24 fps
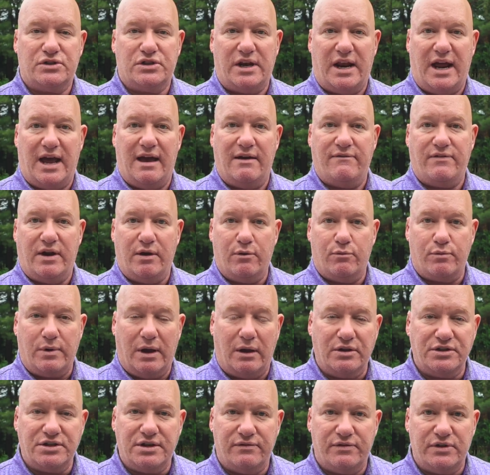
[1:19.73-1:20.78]
that have a
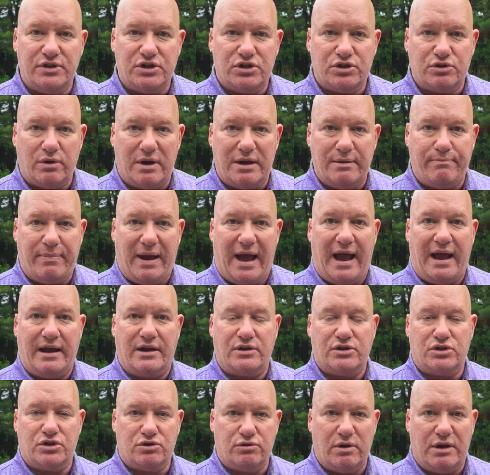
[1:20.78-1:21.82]
relatively straight back,
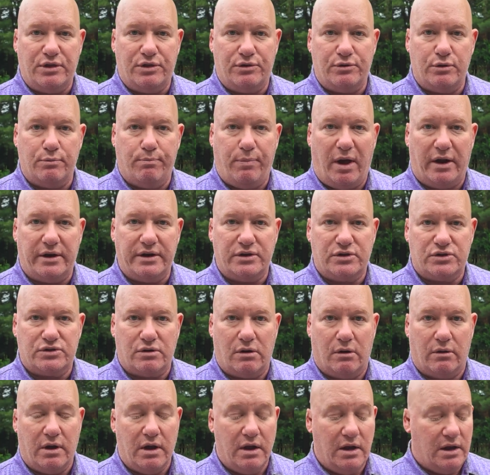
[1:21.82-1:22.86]
straight through putting
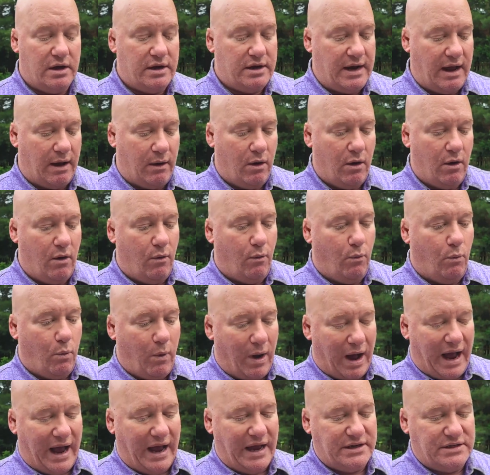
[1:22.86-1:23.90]
stroke. Now,
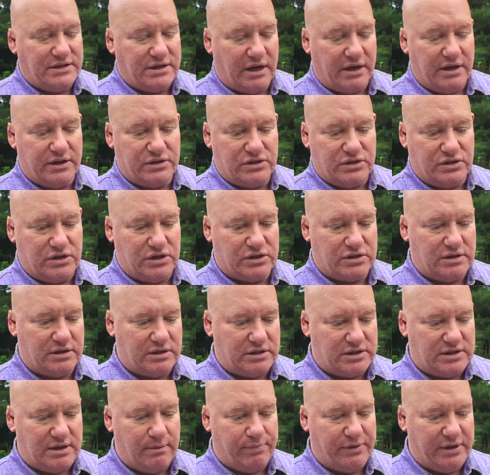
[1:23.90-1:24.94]
why does just
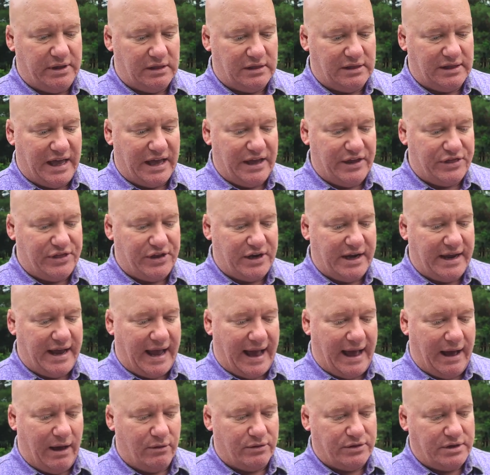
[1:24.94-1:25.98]
simply lengthening
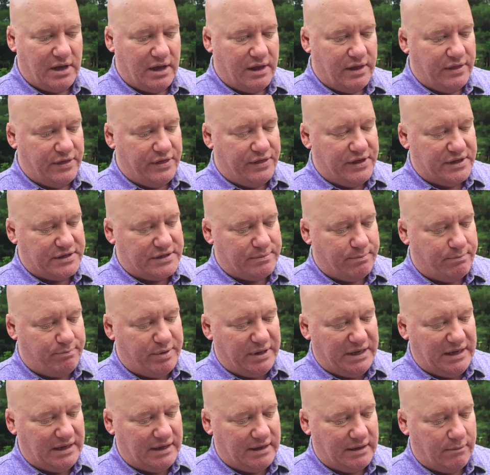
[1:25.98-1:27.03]
out this
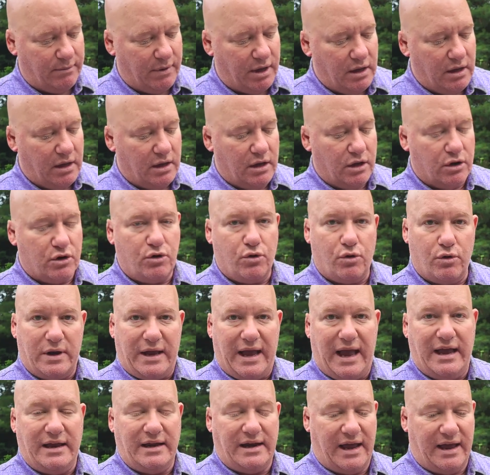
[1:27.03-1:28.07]
beam
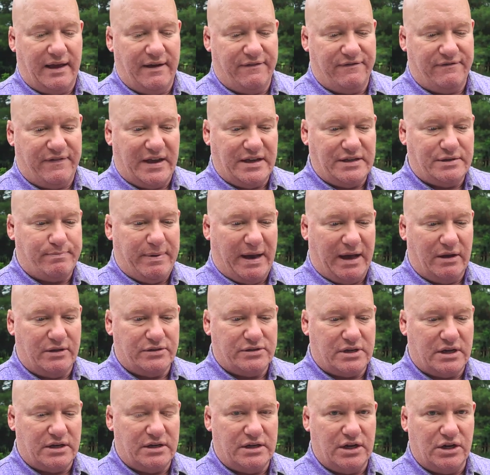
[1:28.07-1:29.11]
create a face
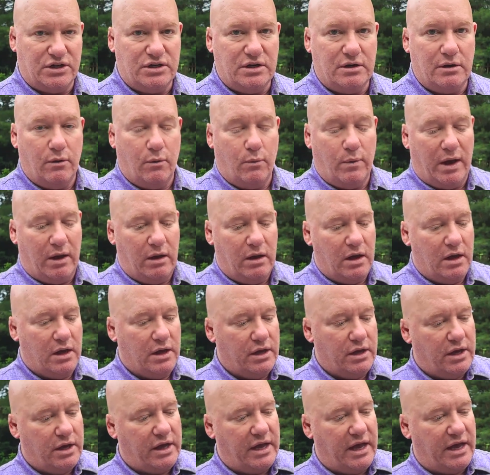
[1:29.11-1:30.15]
balance condition? Well,
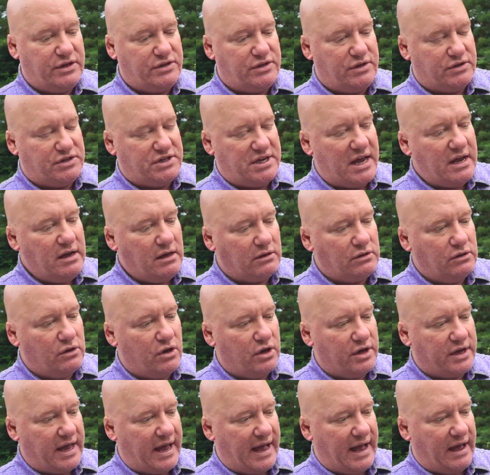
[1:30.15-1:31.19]
as you take a
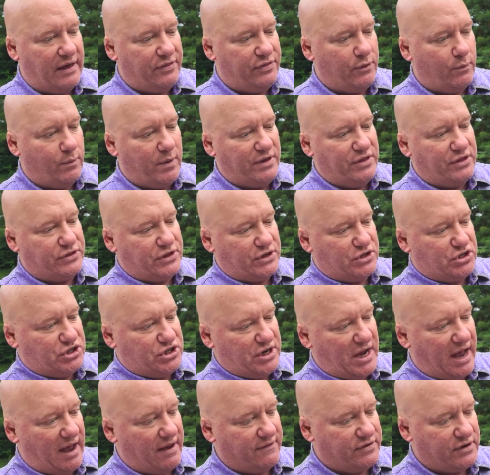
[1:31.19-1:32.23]
look at the way that the
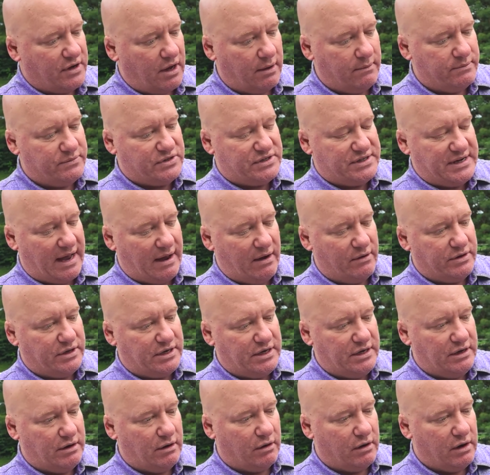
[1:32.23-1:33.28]
shaft comes down
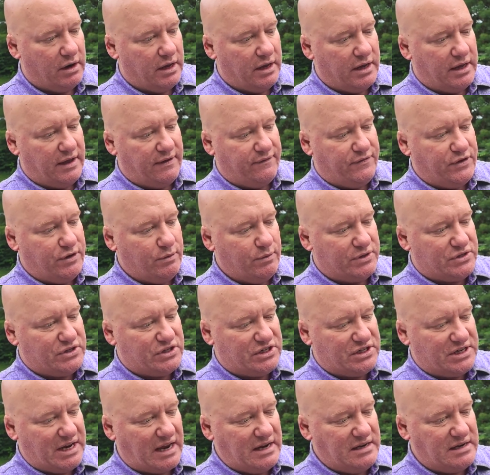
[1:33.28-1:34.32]
here, if you
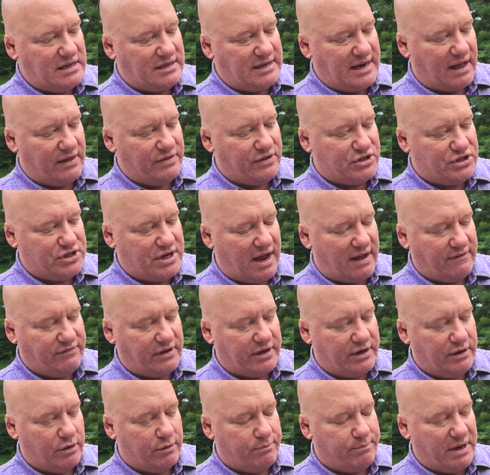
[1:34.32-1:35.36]
extended down the shaft
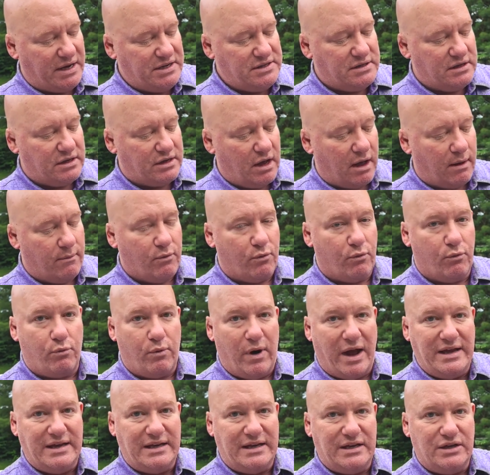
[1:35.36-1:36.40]
line, it would basically come
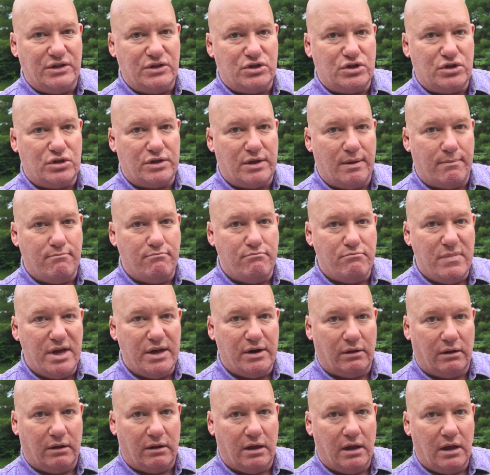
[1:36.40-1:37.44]
right into the
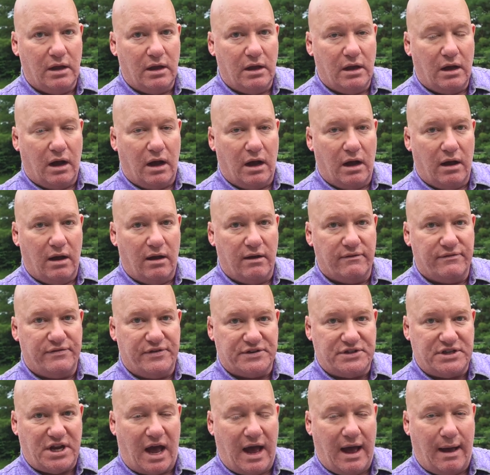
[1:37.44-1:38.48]
middle of the
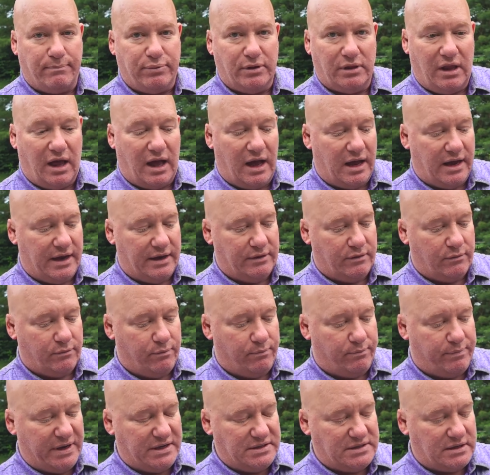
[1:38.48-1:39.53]
top line,
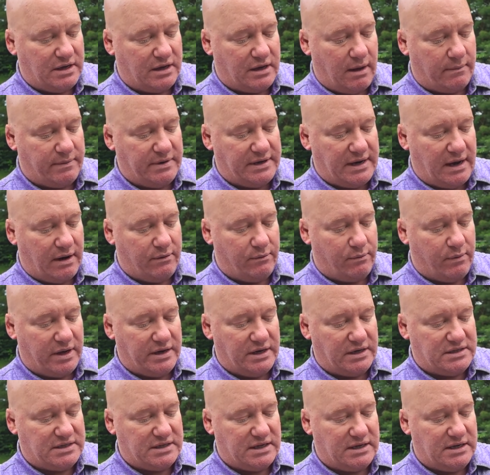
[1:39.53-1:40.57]
basically coming down right
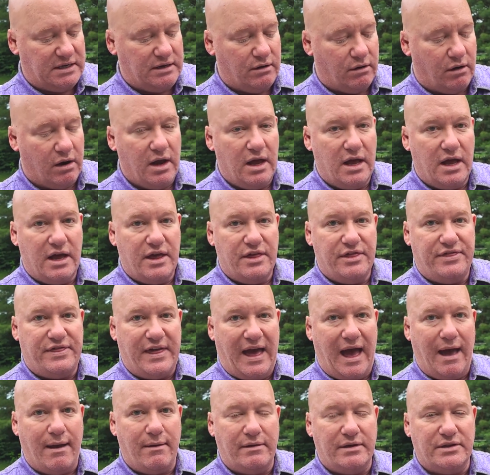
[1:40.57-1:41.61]
into here.
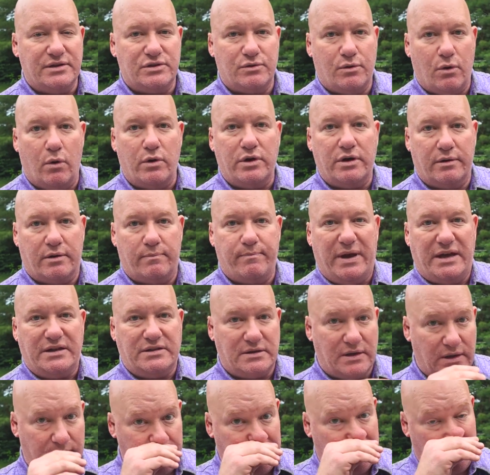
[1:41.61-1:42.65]
That is going to
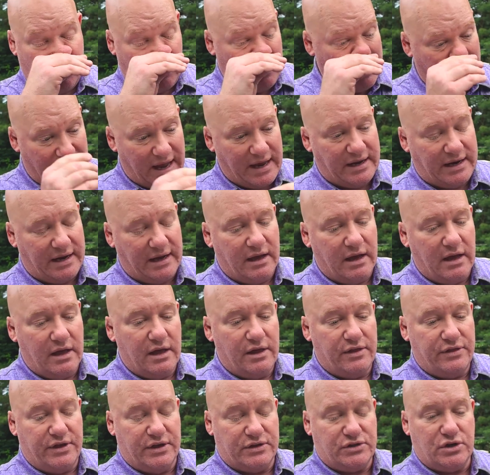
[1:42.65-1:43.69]
basically be creating
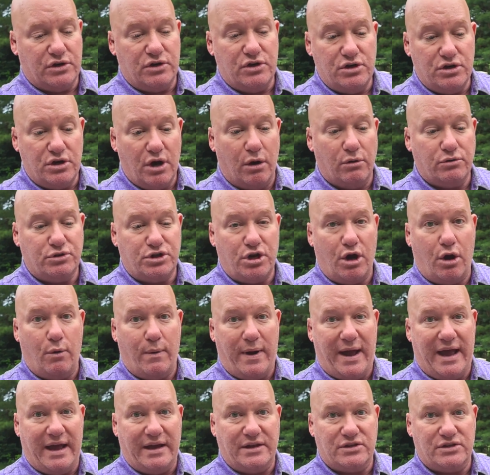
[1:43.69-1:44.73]
this no toe
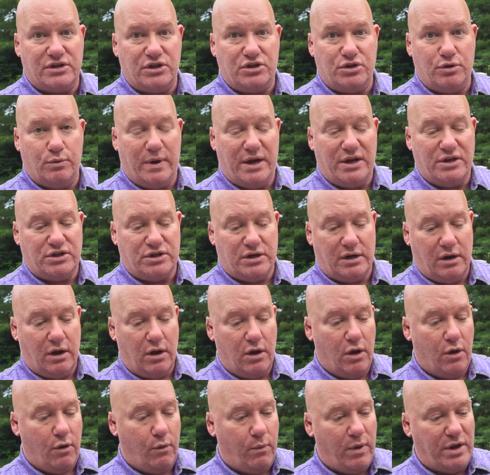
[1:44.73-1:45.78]
hang situation.
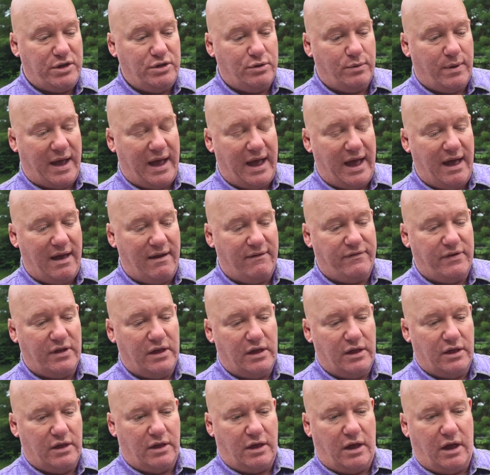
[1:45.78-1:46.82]
When you have
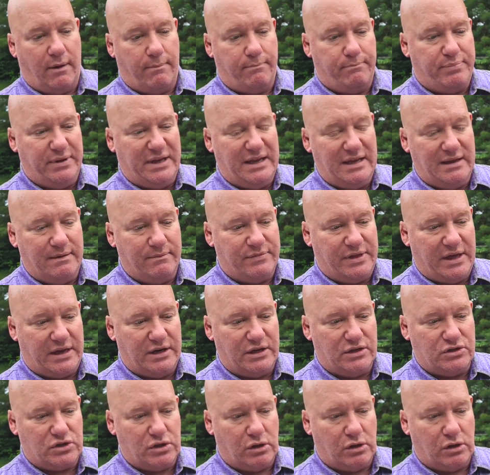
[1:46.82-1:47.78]
a beam that is